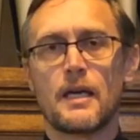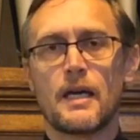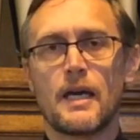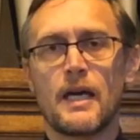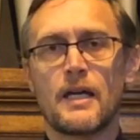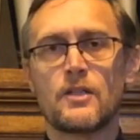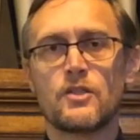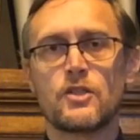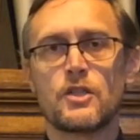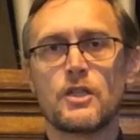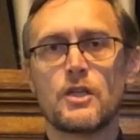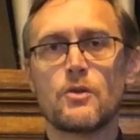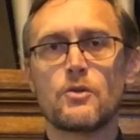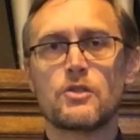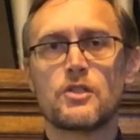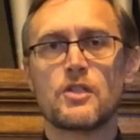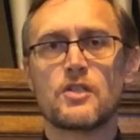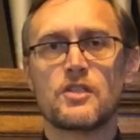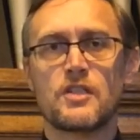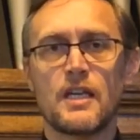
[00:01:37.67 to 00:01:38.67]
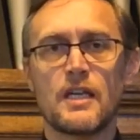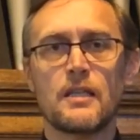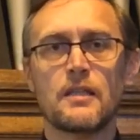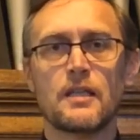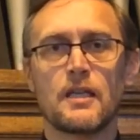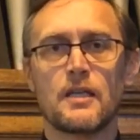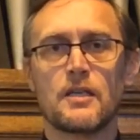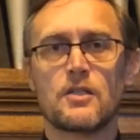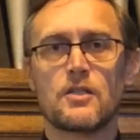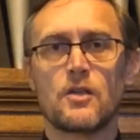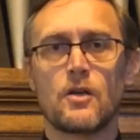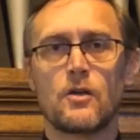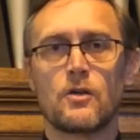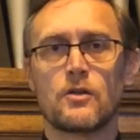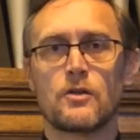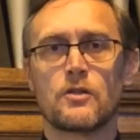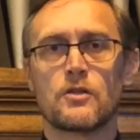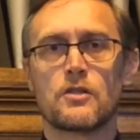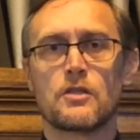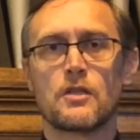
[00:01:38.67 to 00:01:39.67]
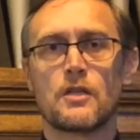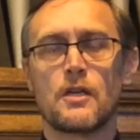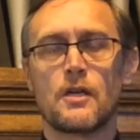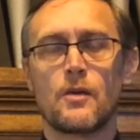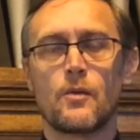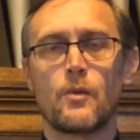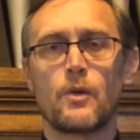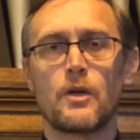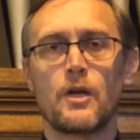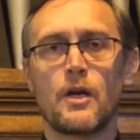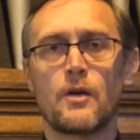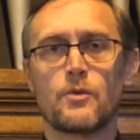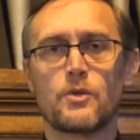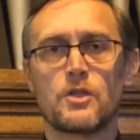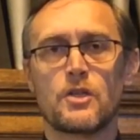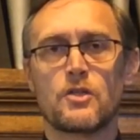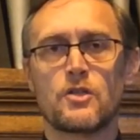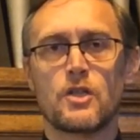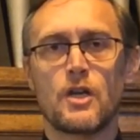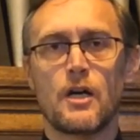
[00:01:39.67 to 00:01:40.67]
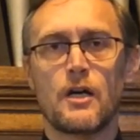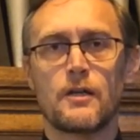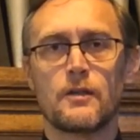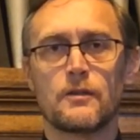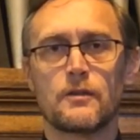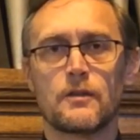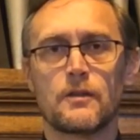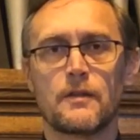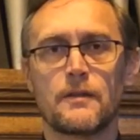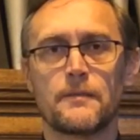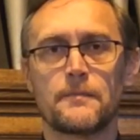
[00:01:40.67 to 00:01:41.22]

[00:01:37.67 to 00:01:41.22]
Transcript: and she used to sing these songs when I was a child.